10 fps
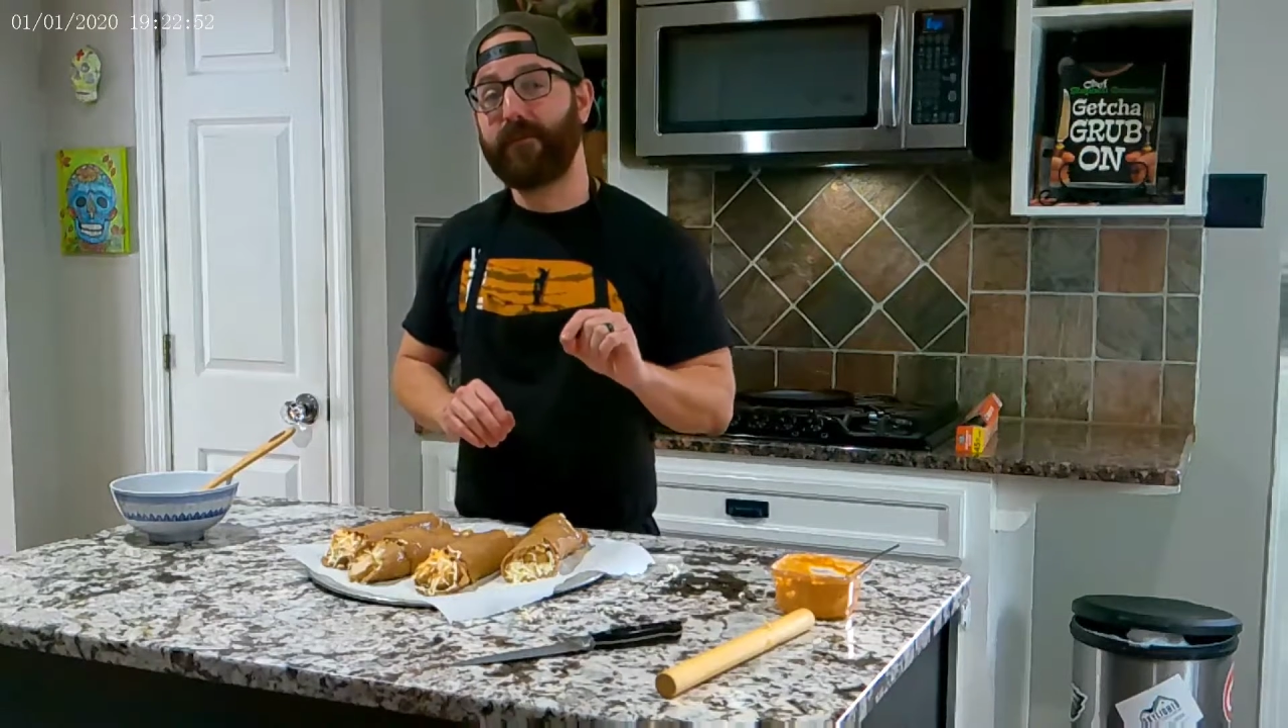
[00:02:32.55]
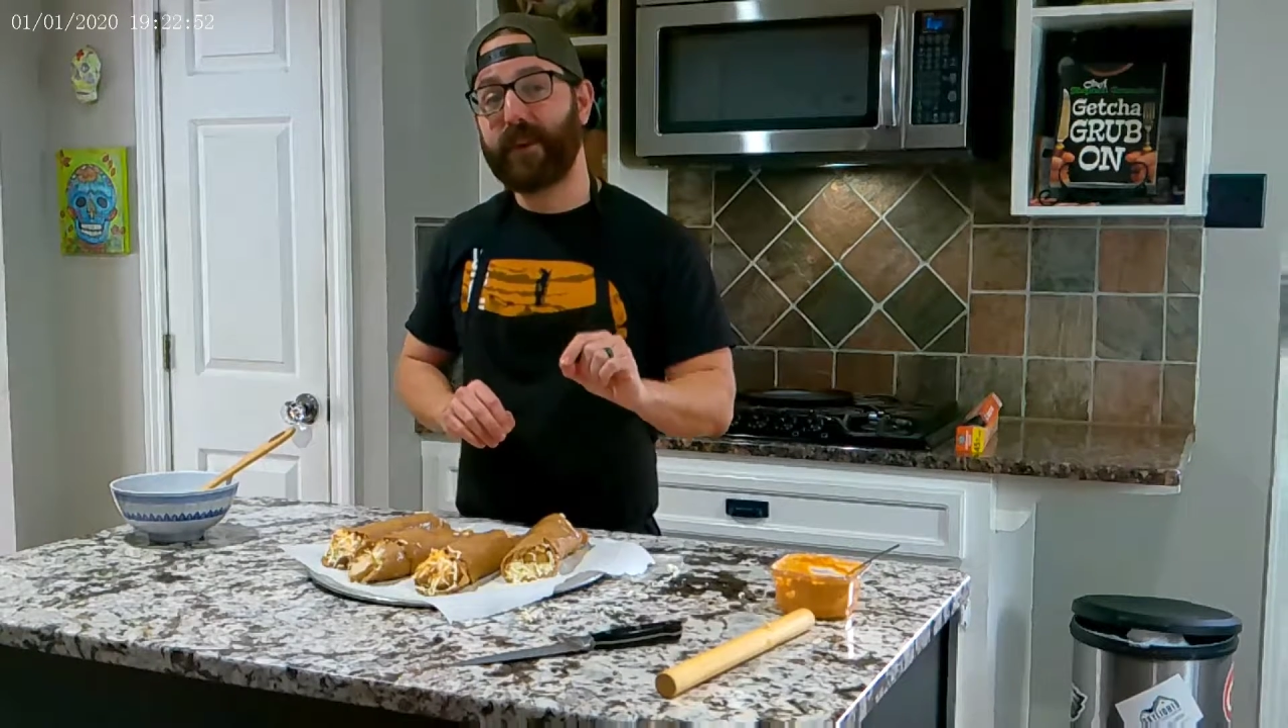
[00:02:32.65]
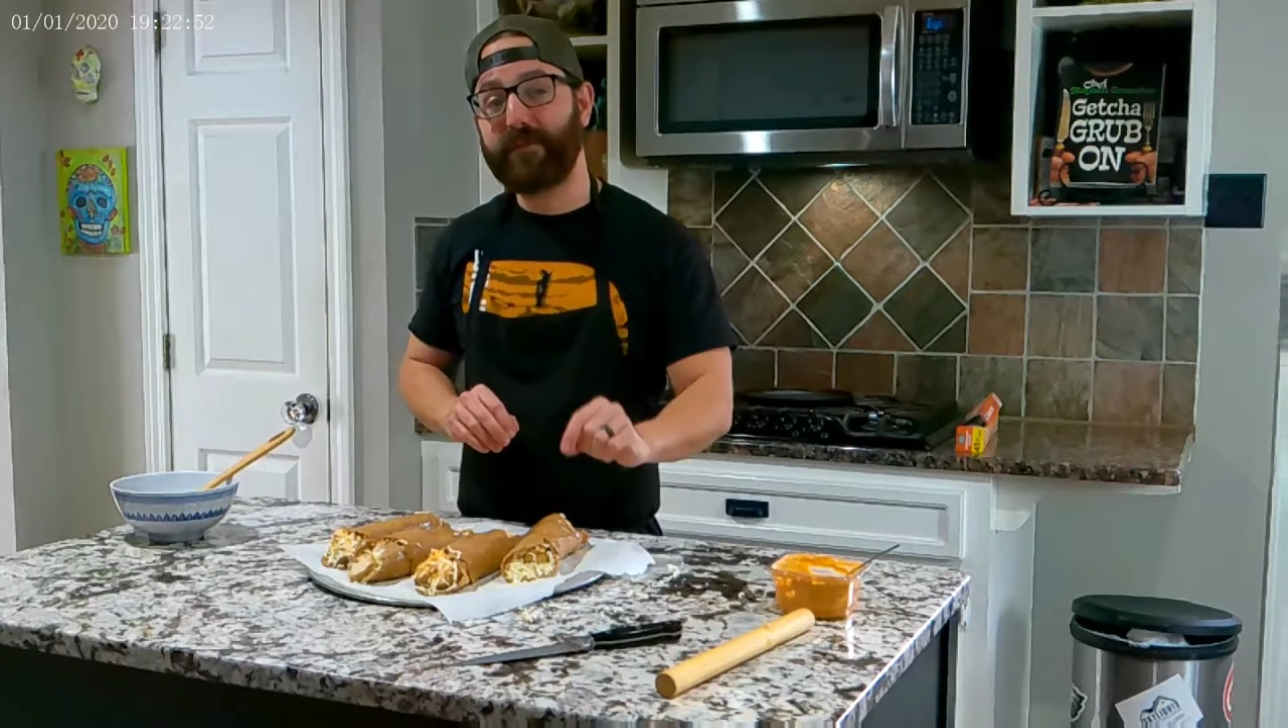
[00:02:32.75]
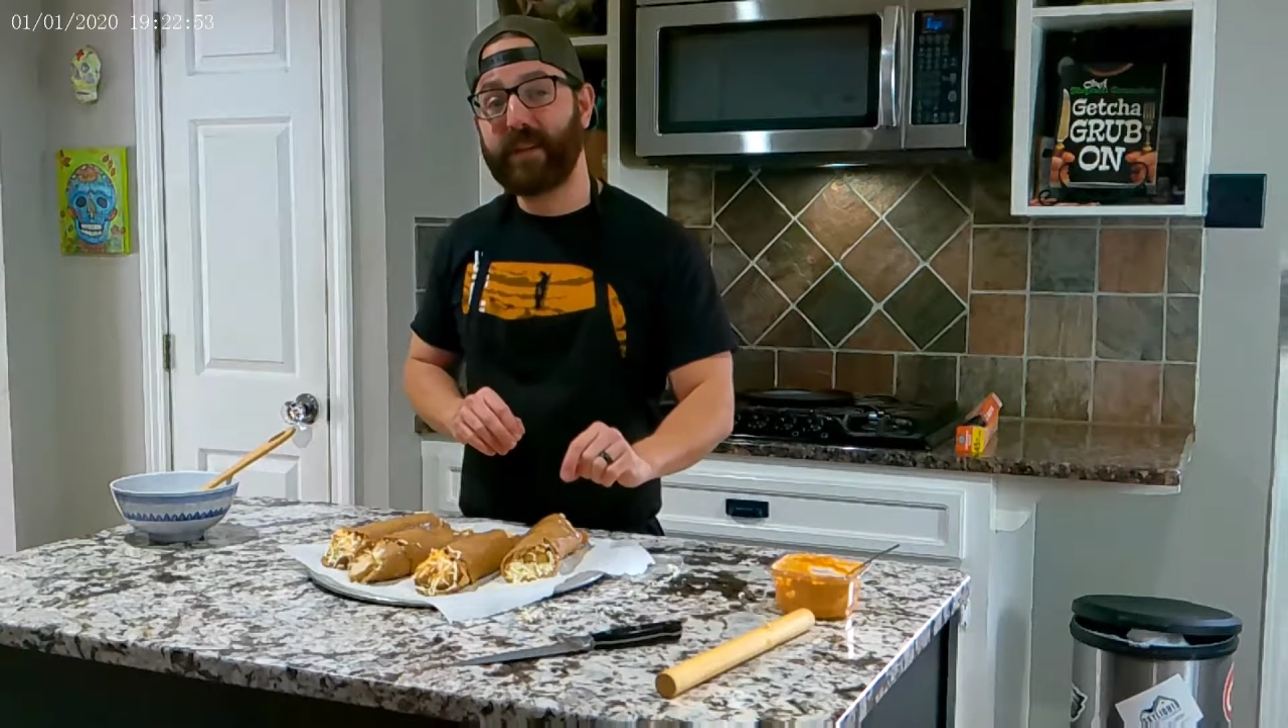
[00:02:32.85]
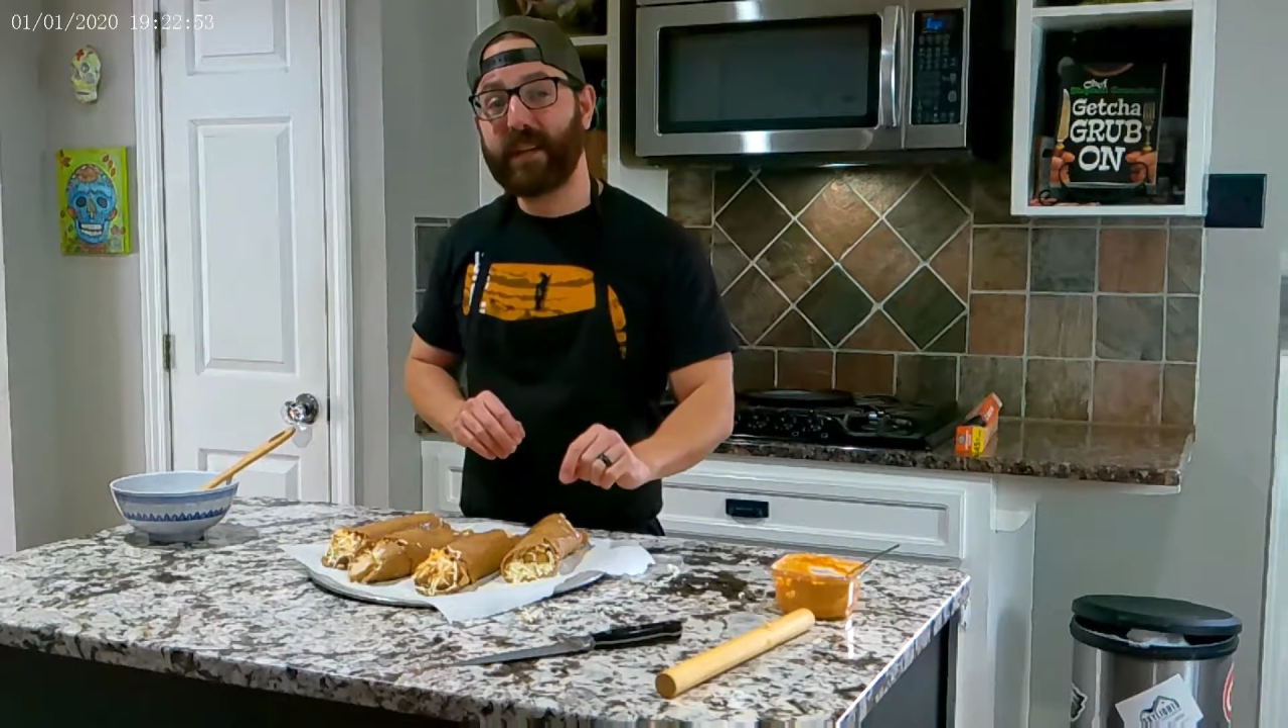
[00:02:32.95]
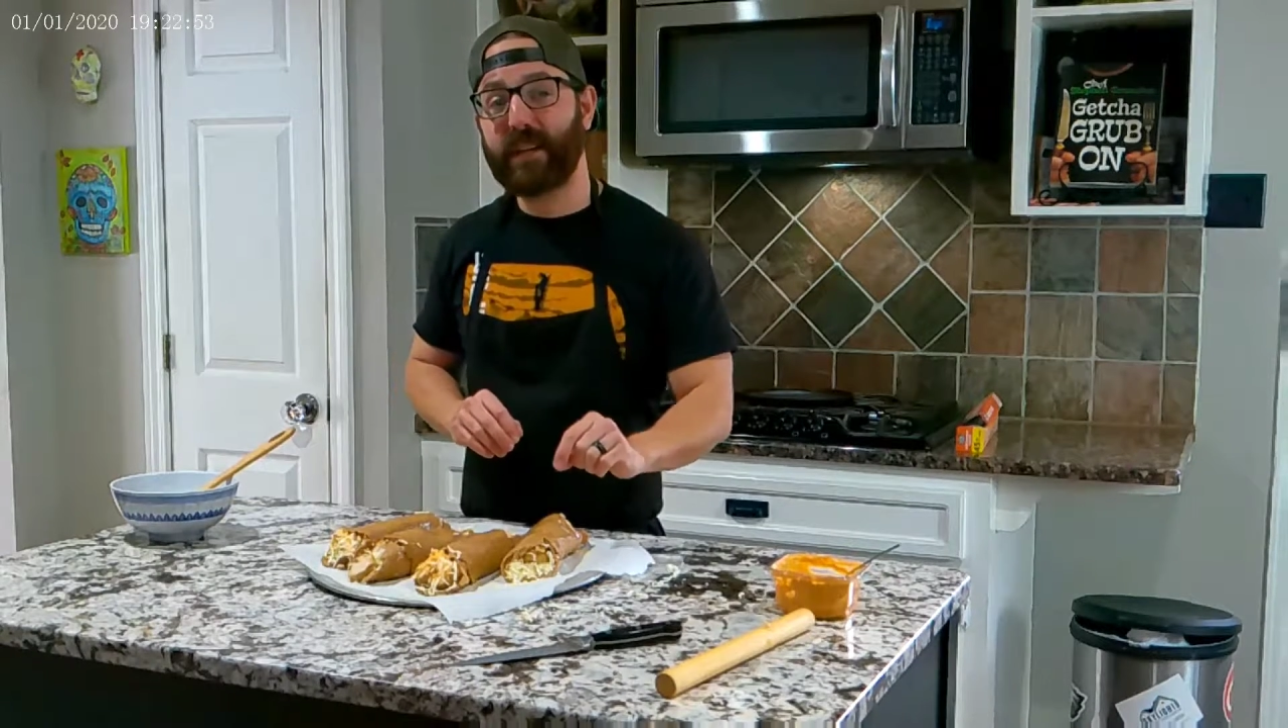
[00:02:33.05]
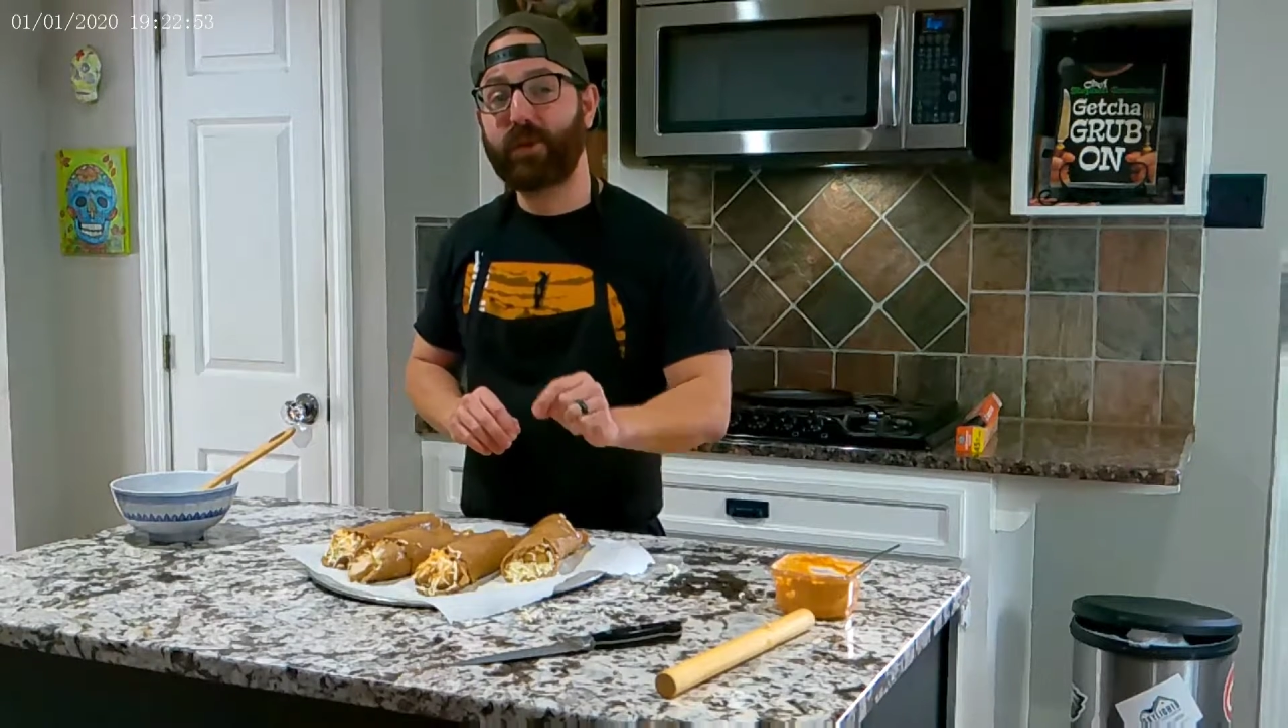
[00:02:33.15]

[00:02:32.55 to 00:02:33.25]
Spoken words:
15